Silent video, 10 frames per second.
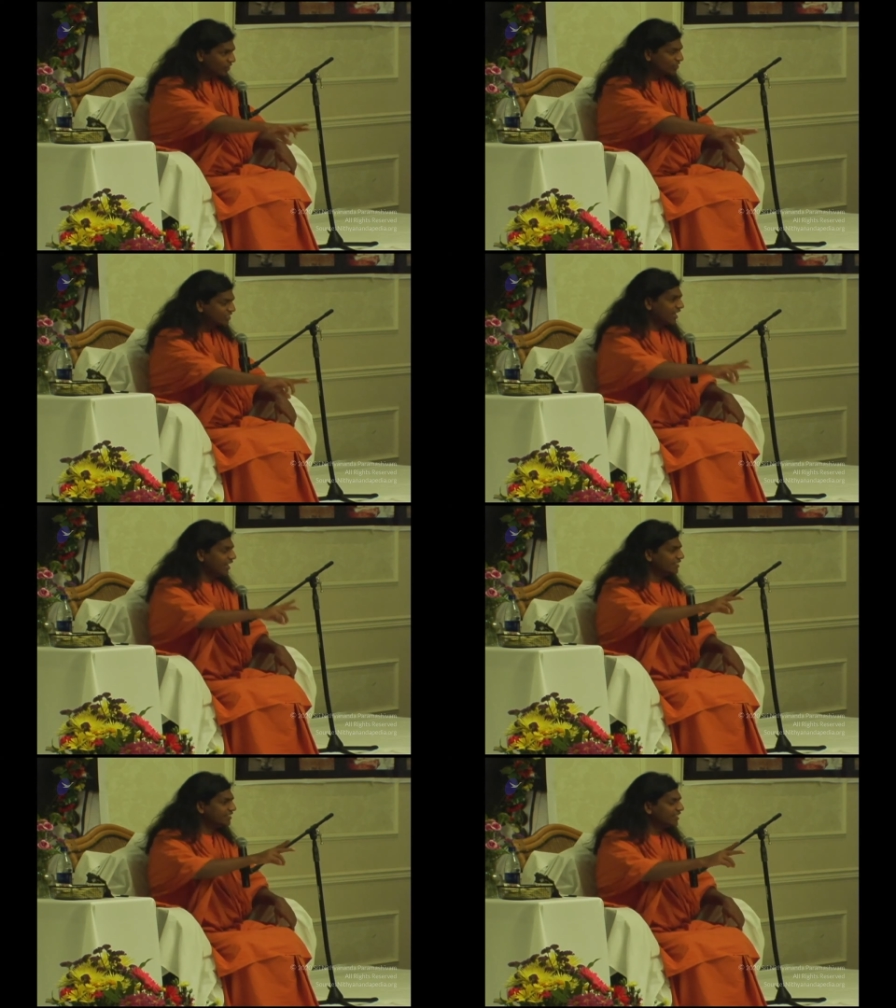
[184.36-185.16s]
you
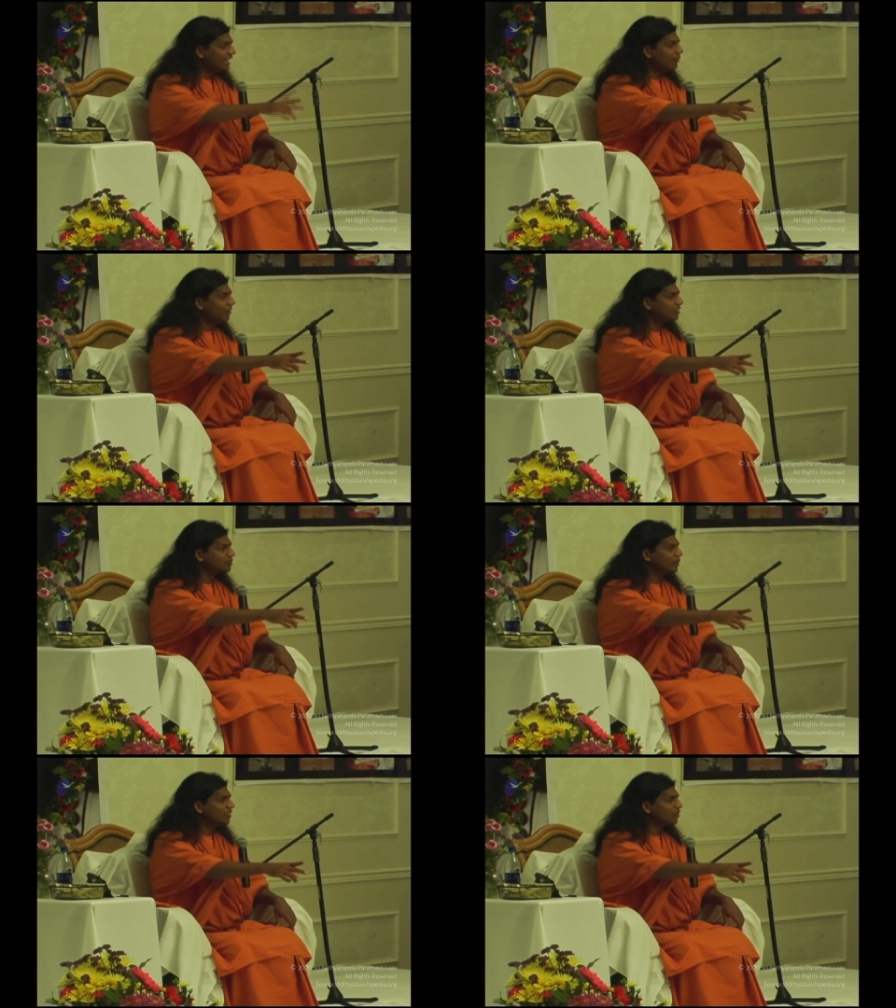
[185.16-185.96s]
change the name into
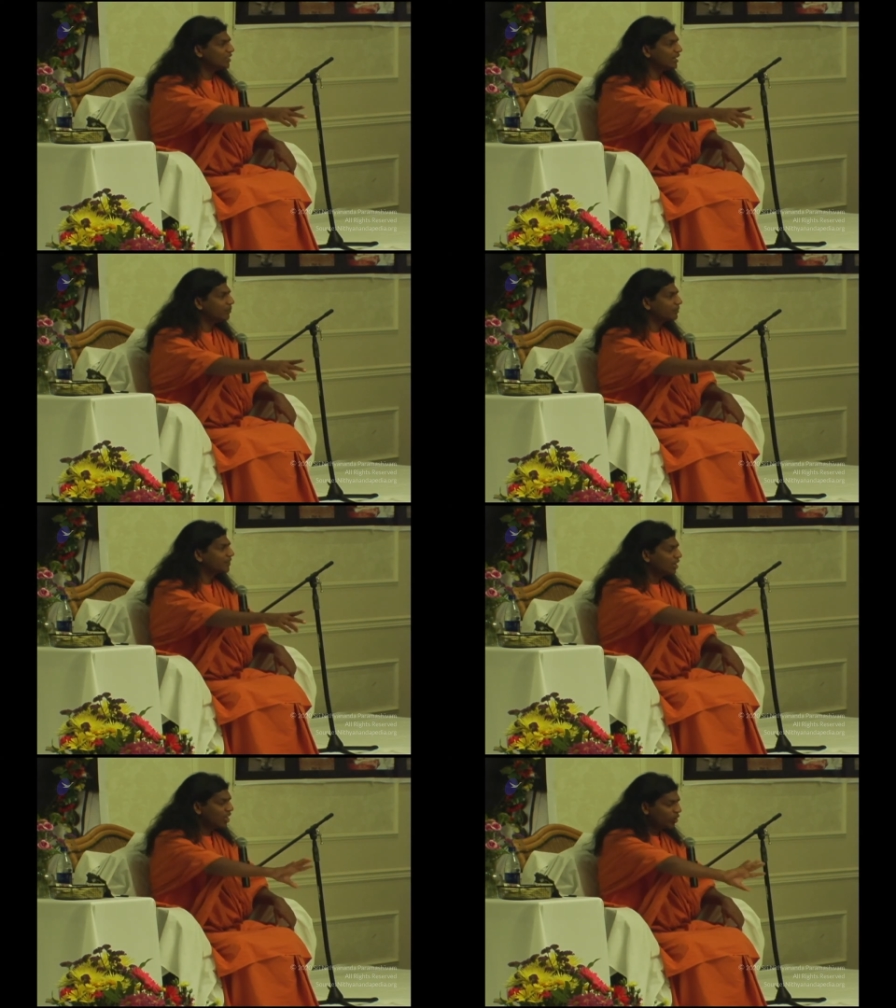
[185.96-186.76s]
spiritual name,
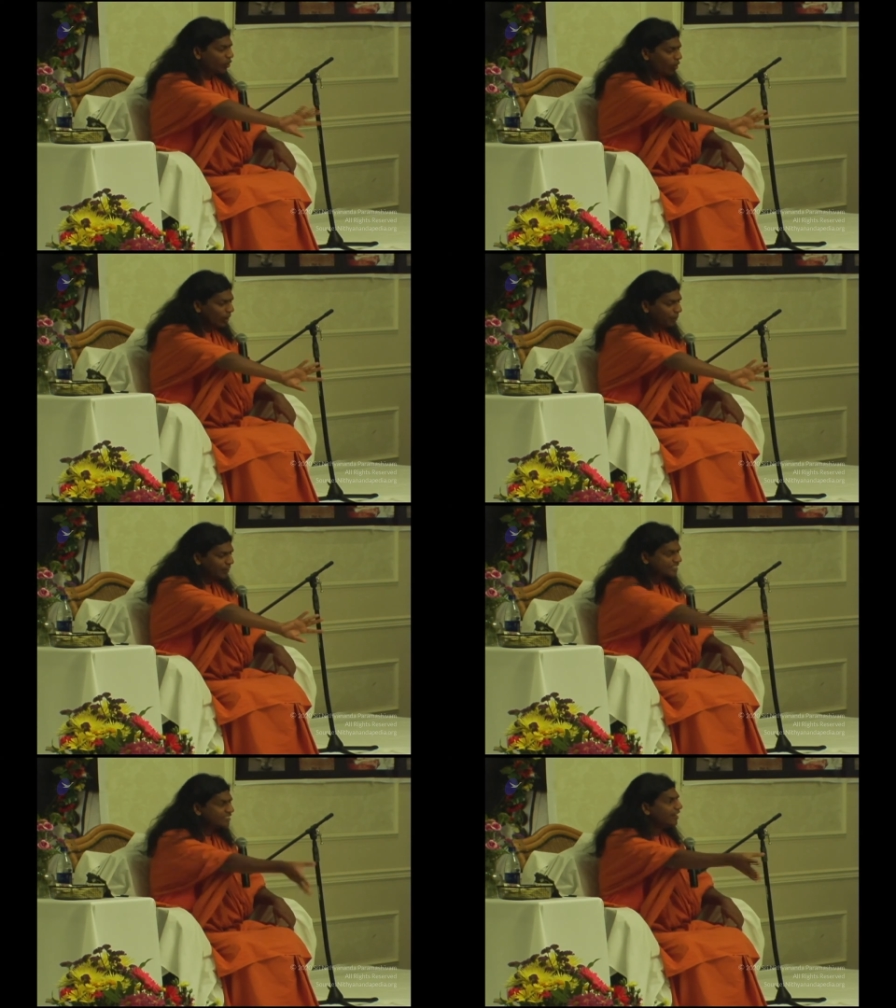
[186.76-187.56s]
your whole
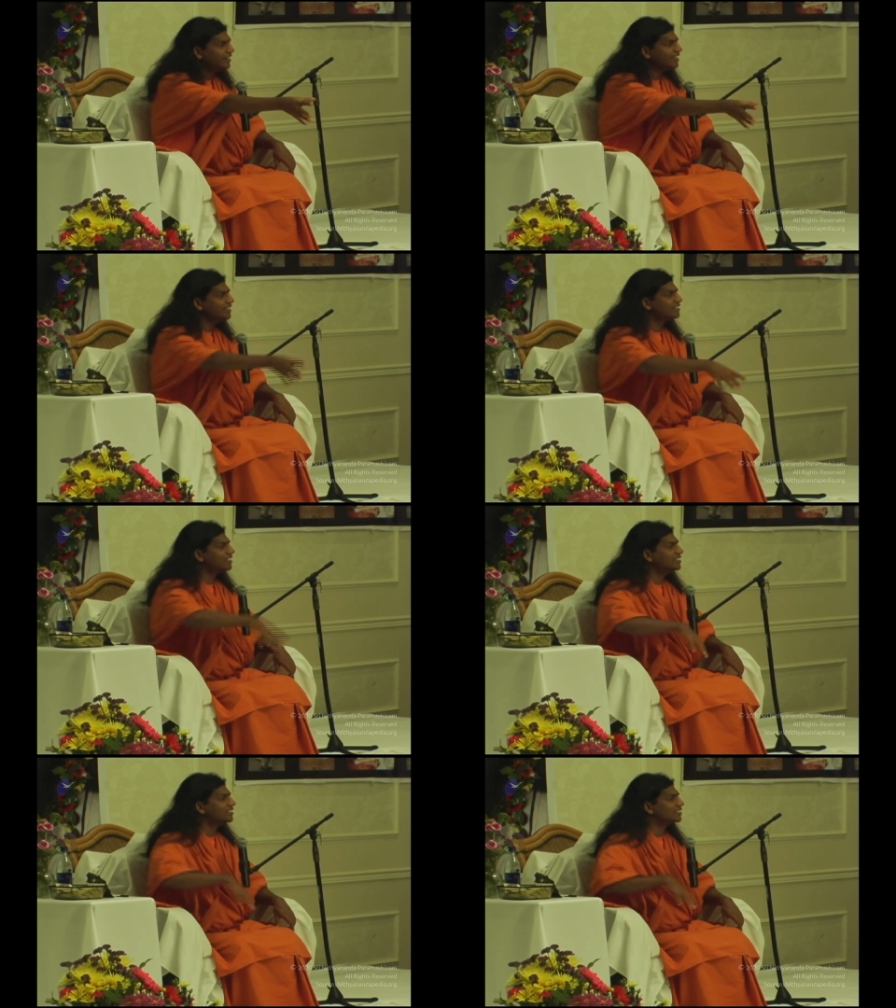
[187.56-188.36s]
personality
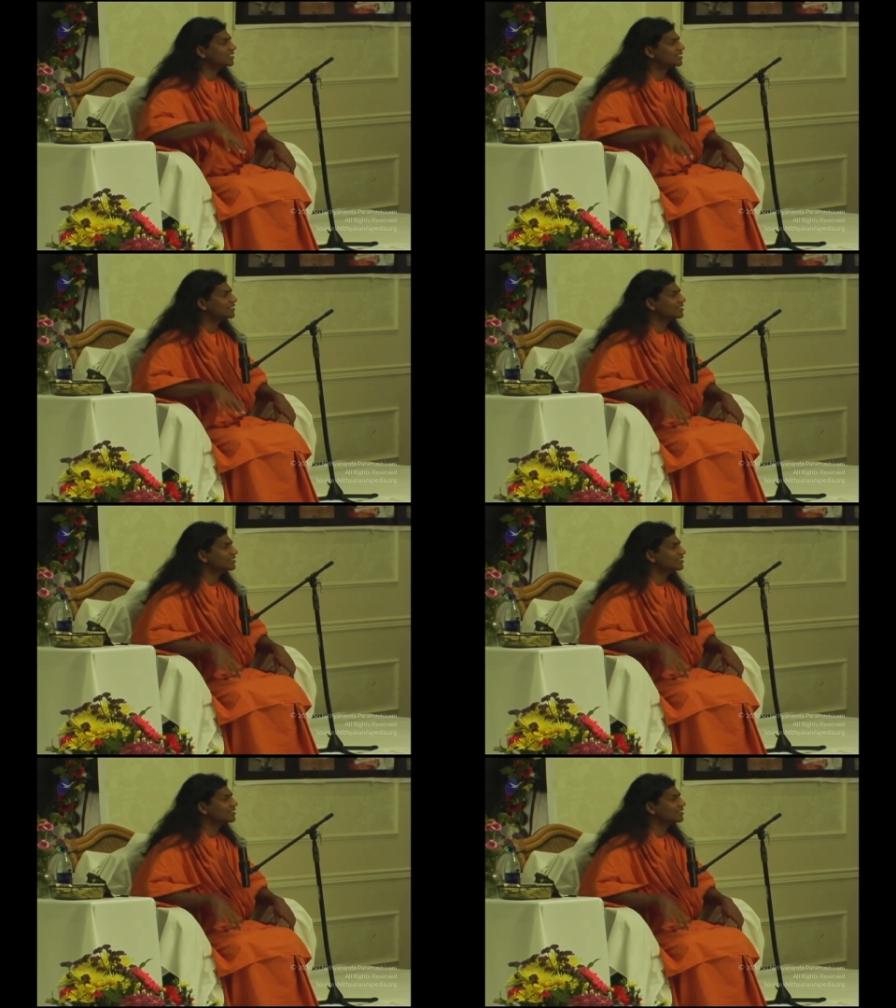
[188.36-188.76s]
changes.